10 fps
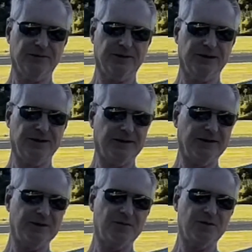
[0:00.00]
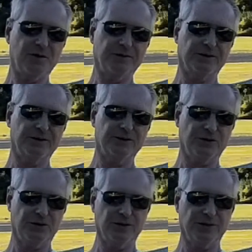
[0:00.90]
And I know I'm calling it a
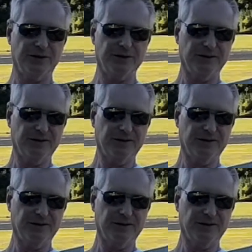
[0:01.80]
drone, but